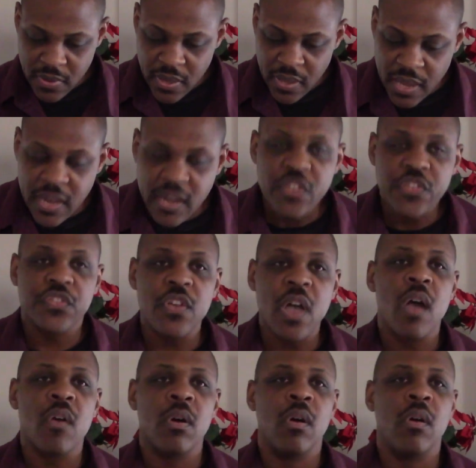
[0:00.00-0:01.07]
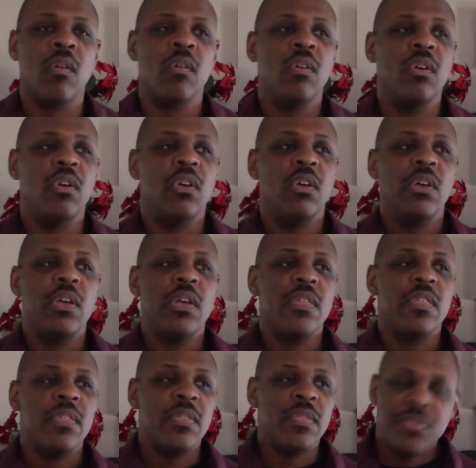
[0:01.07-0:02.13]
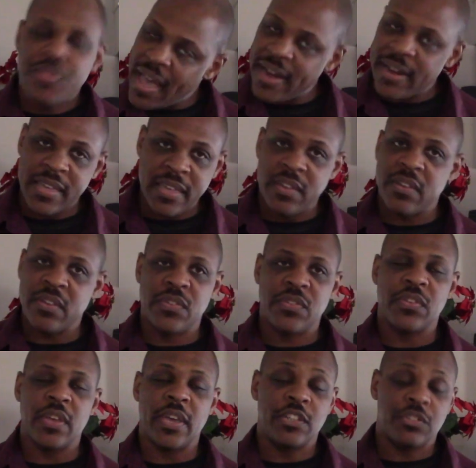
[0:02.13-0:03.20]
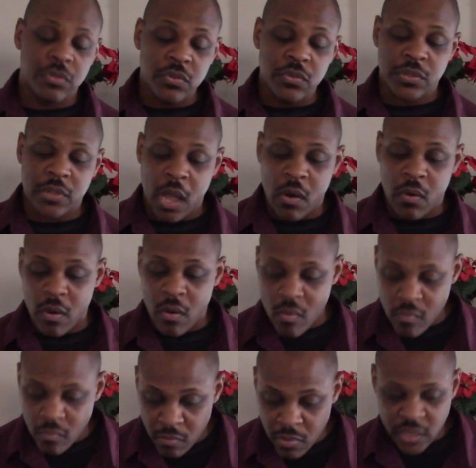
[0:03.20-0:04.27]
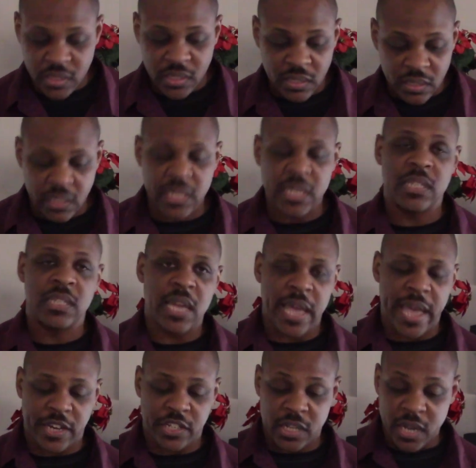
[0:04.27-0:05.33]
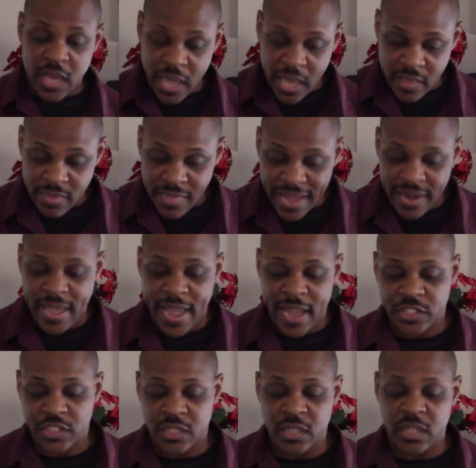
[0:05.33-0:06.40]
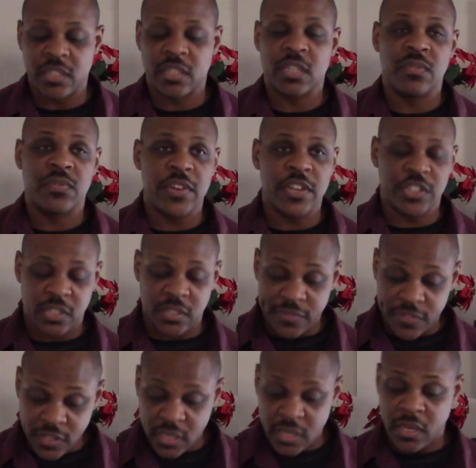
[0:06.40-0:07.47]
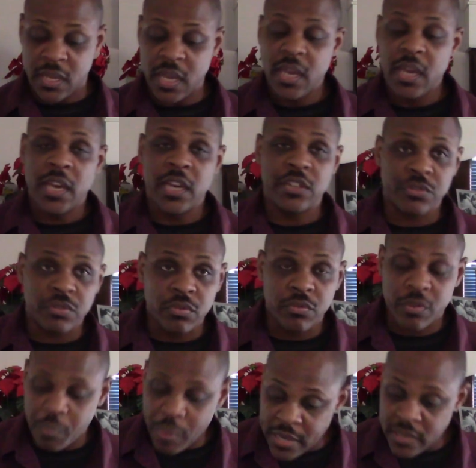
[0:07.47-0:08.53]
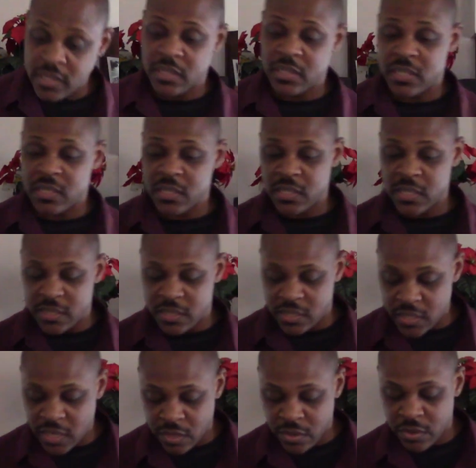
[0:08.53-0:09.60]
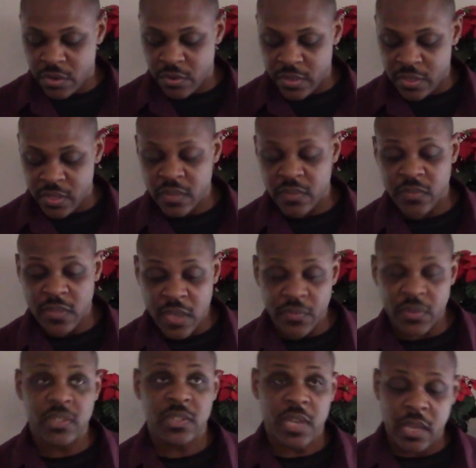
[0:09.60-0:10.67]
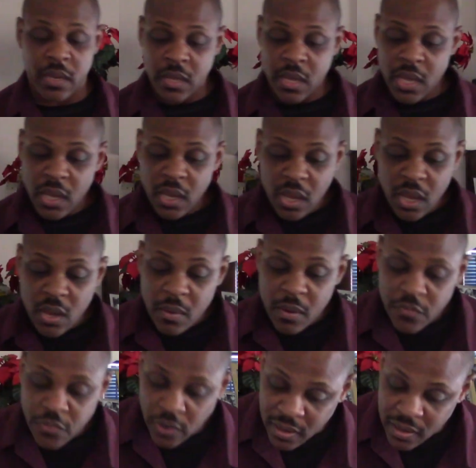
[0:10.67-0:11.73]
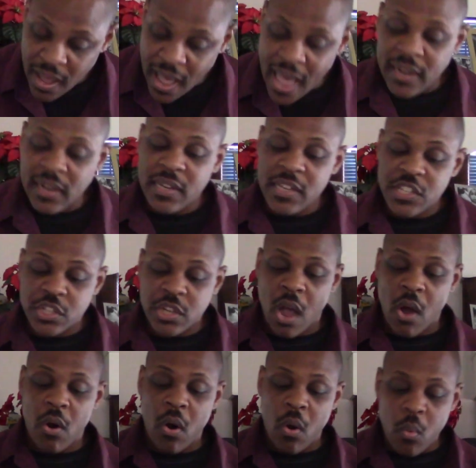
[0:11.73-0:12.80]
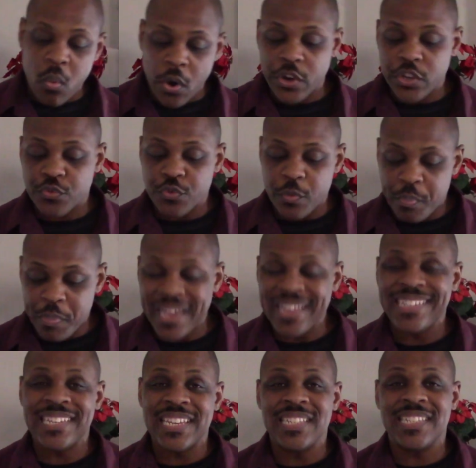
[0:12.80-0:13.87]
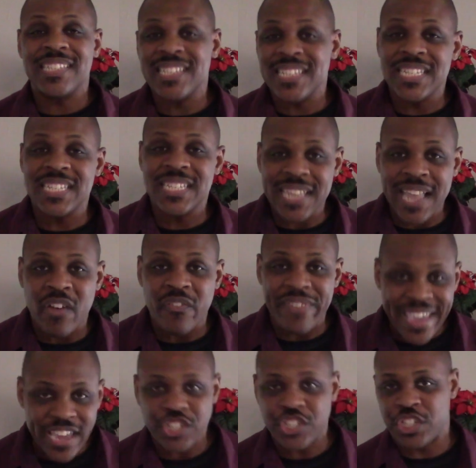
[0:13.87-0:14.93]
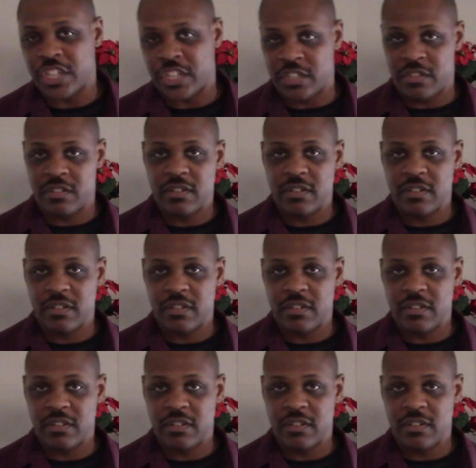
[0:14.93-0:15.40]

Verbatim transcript: Any sorrow that is a true sorrow must lead to action and that action is confession of sin and true repentance as it says in 2 corinthians 7.10 for godly sorrow works repentance to salvation